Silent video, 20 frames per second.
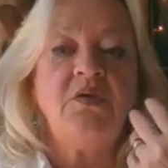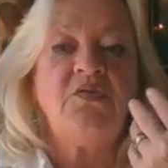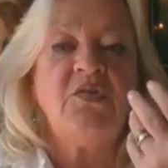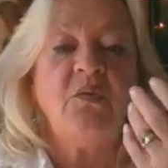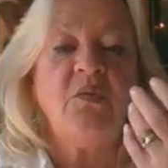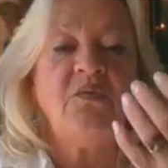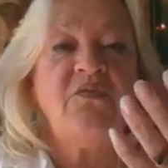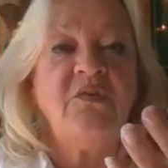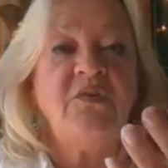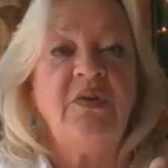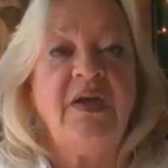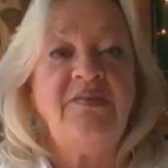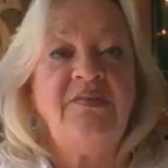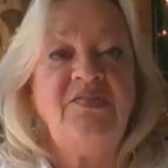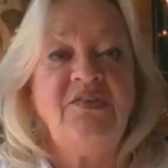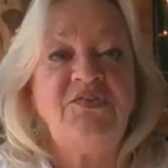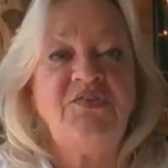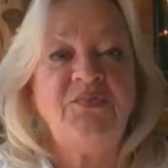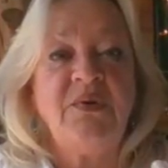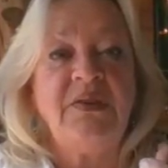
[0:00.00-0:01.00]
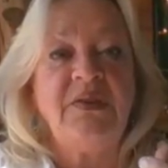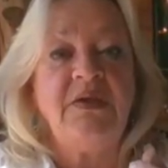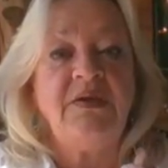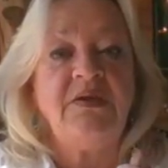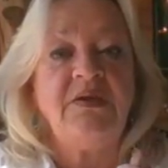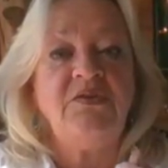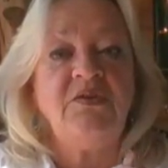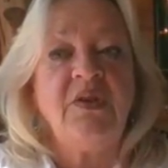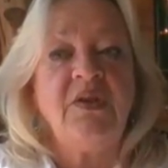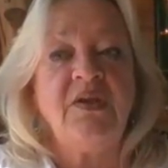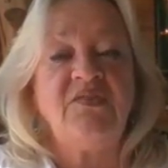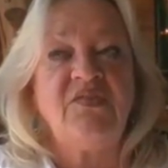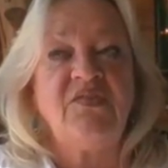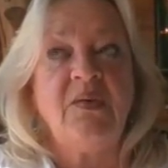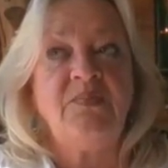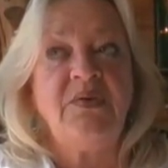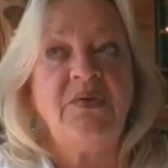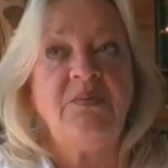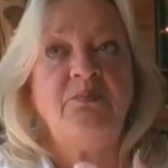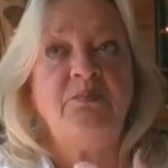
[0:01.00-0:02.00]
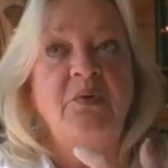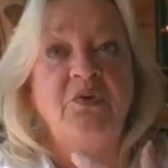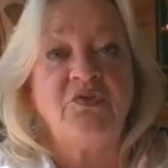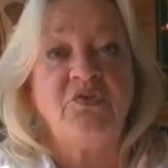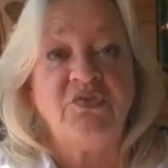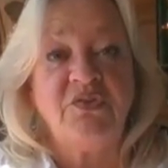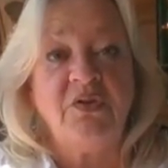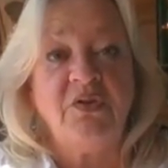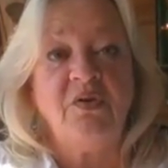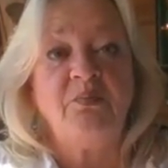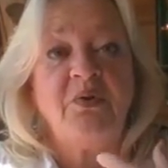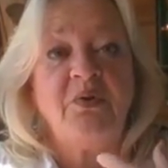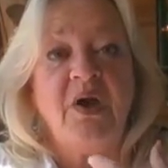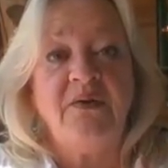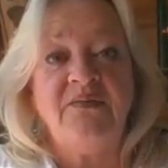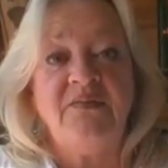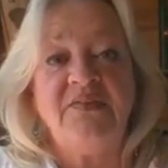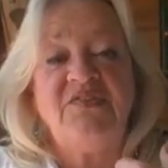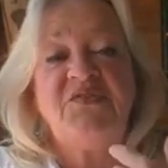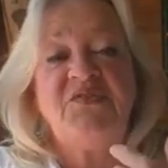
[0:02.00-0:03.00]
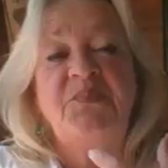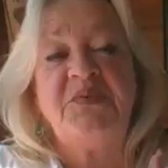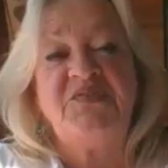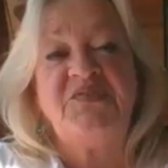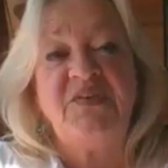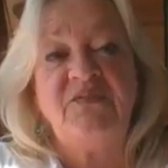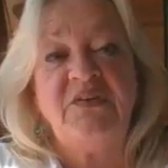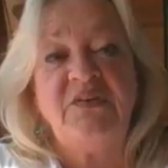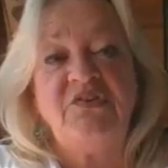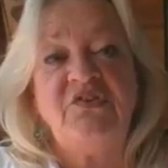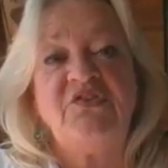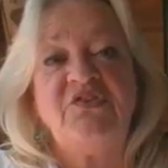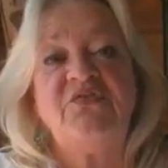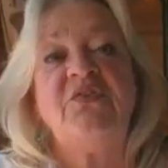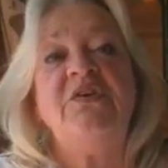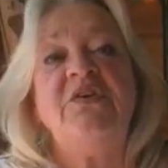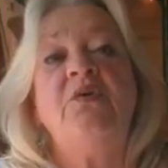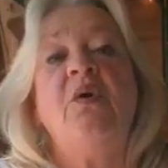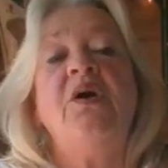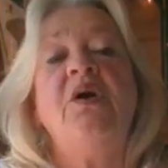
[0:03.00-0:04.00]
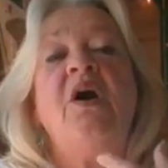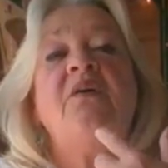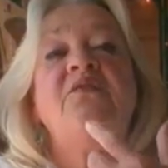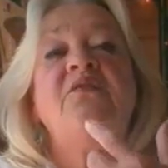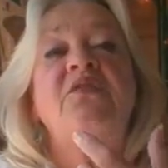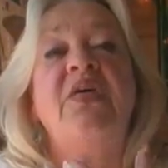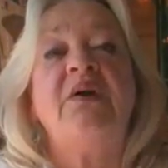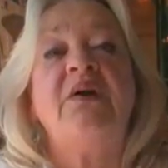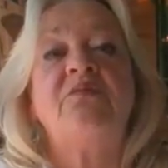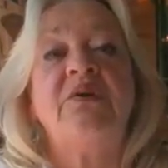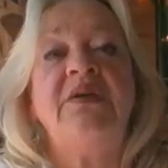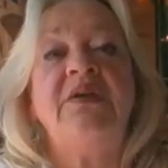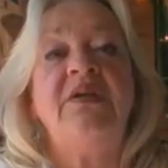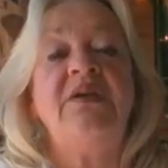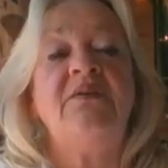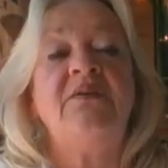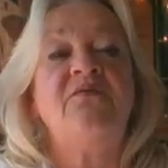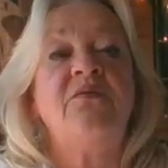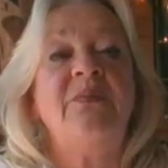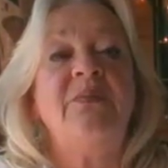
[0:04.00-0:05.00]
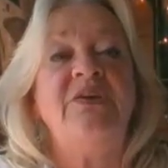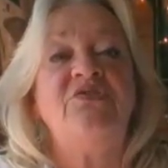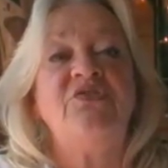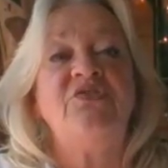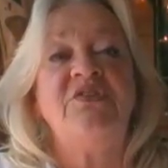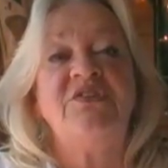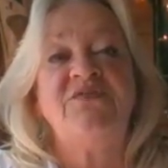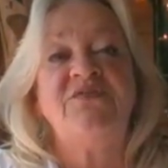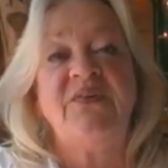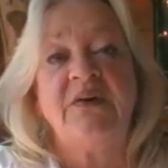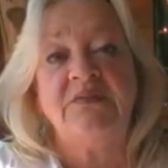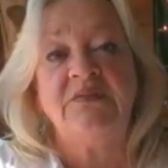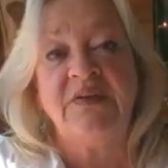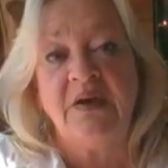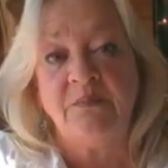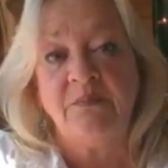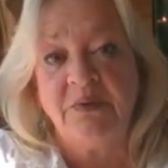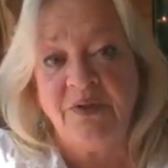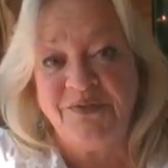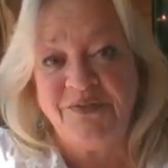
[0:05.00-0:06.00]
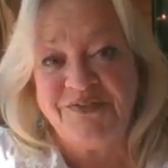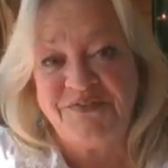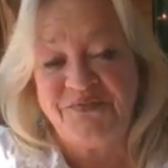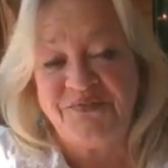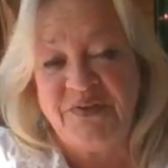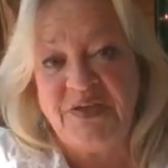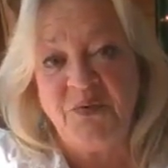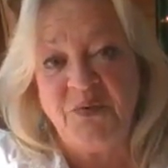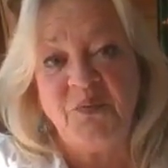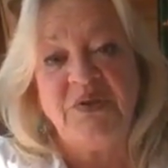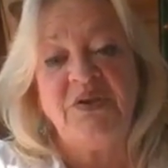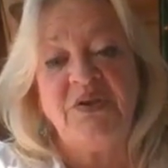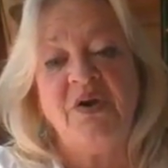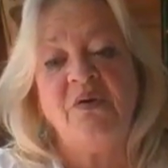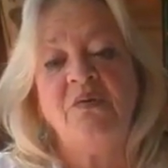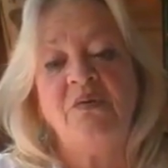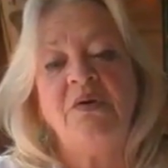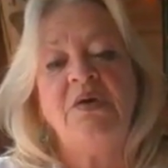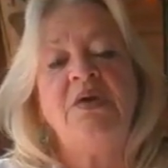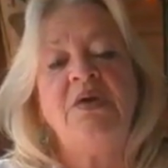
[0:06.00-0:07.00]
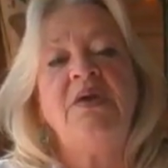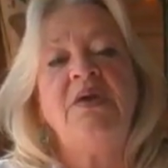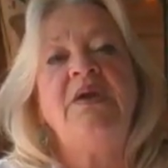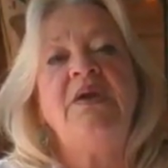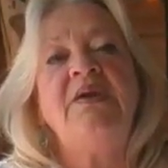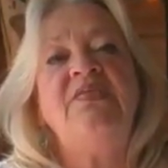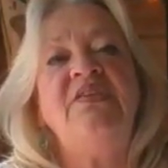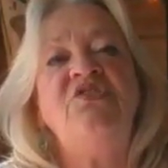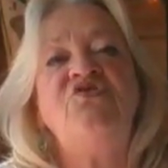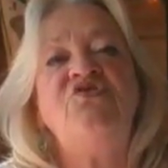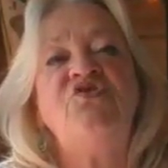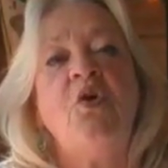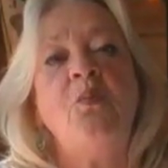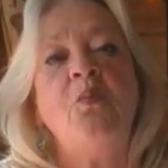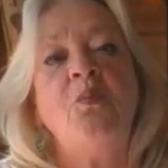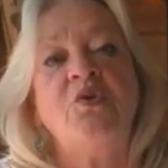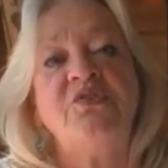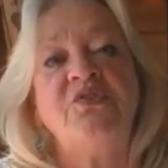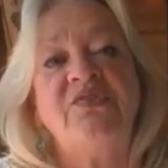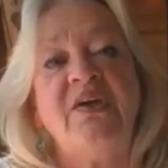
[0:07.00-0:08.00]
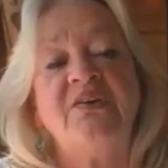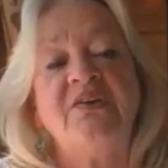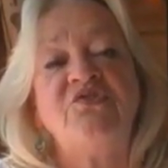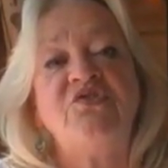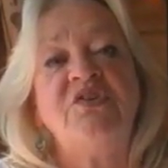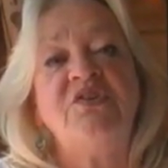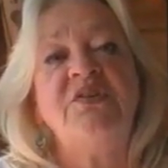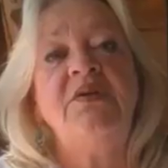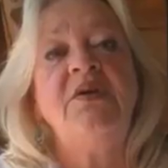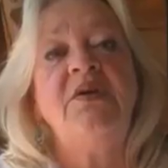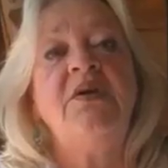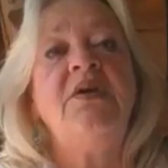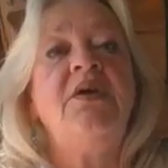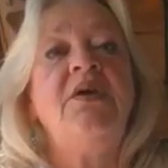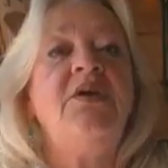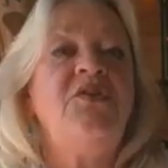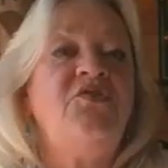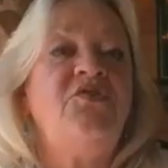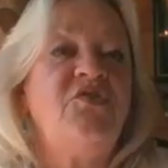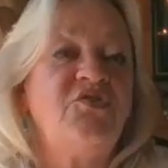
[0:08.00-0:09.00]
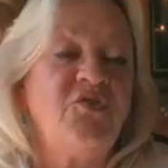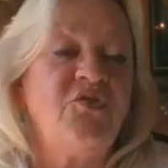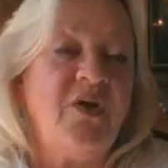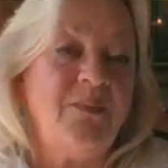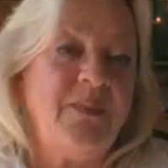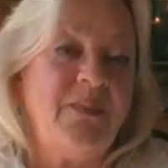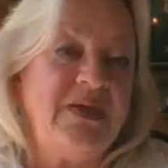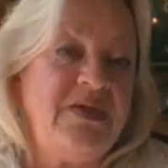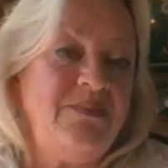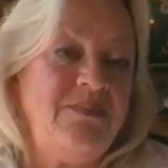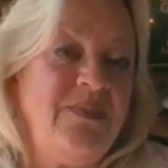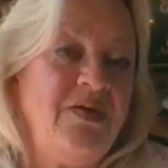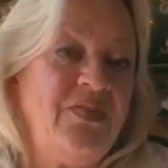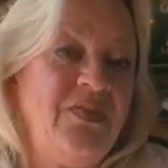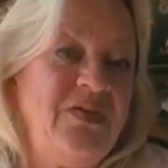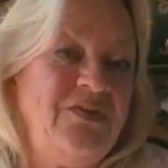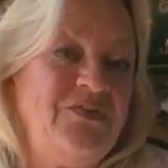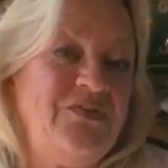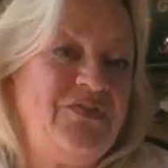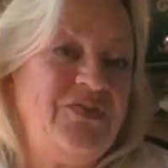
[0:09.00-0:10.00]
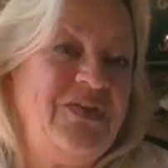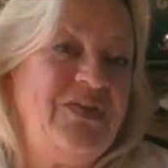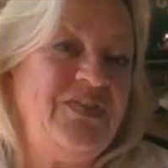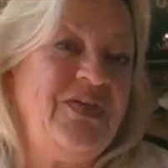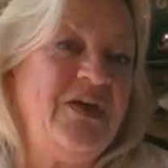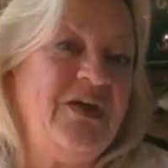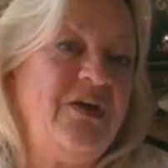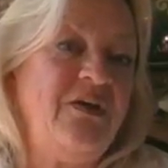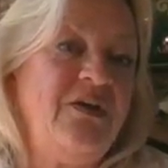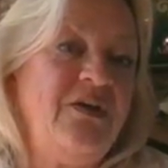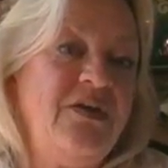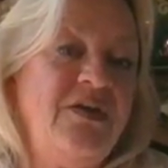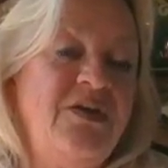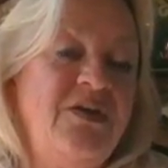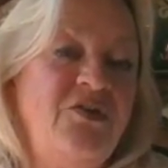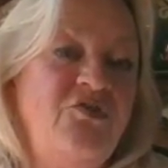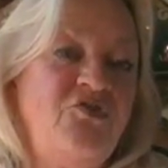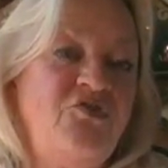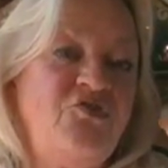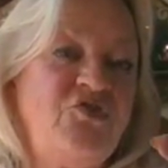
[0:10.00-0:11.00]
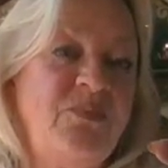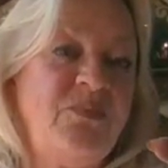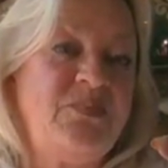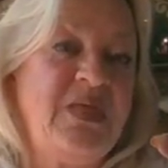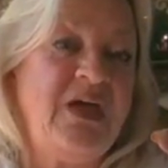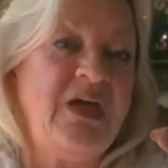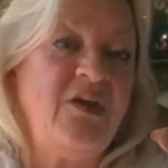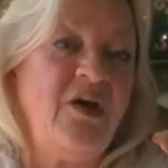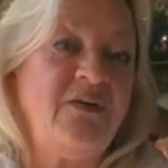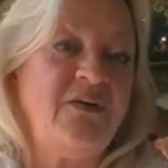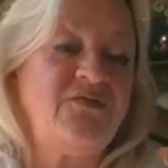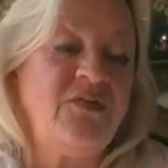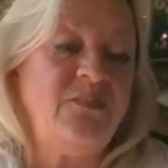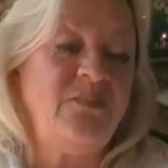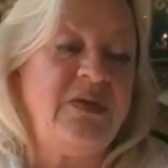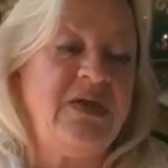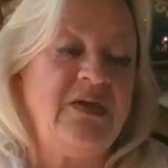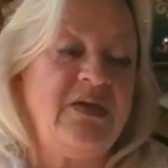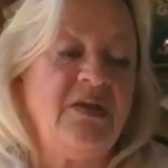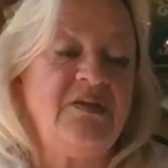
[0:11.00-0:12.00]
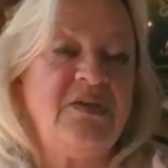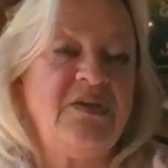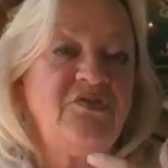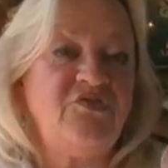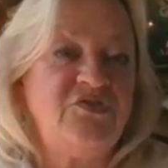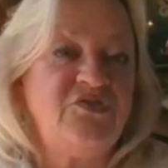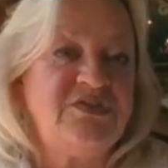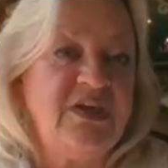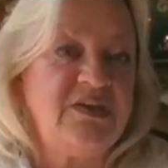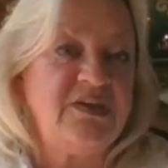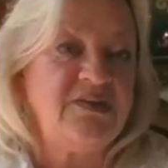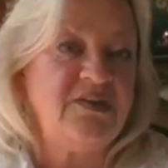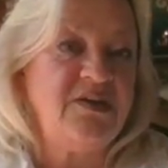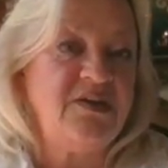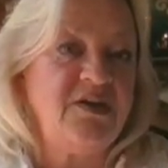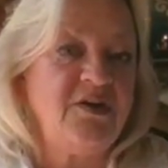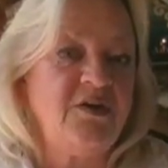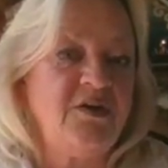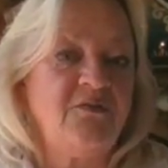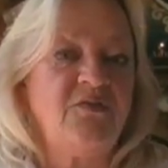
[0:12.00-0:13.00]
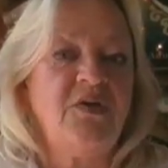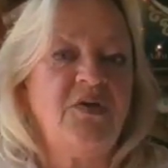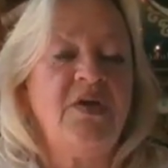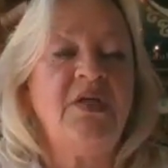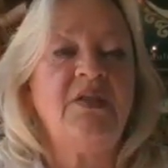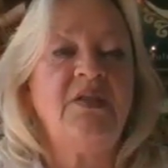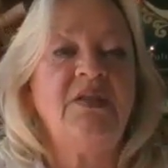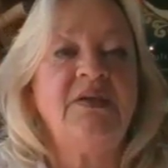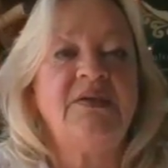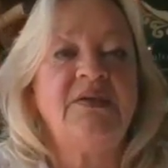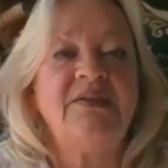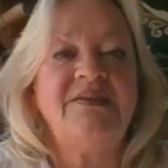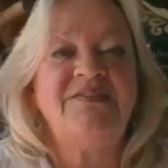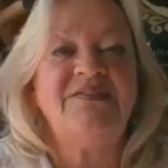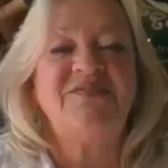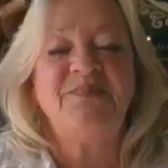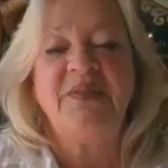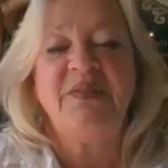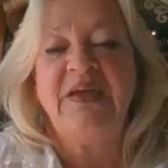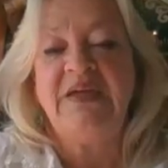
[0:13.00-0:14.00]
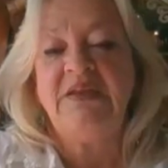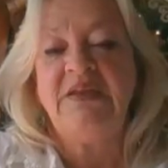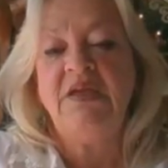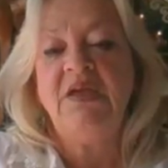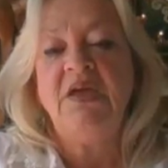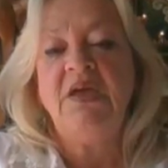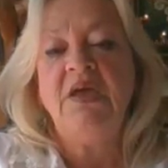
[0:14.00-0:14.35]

so if you like this reading and you'd like something personal, private, specific just for you, I offer that reading. Information is found down below this video window in the show more section. Just grab my email that you see there, ship that off to me, and I'll get you taken care of lickety split.